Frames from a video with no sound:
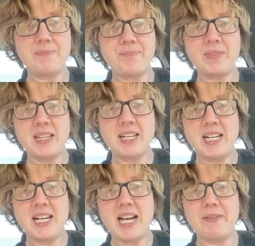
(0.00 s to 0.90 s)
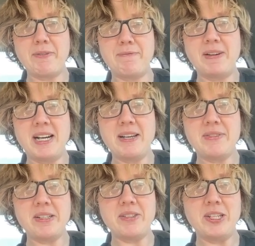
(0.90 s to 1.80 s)
I have a 5
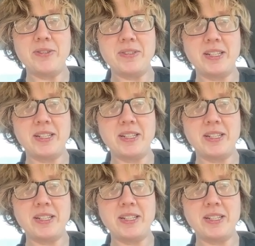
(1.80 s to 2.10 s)
down here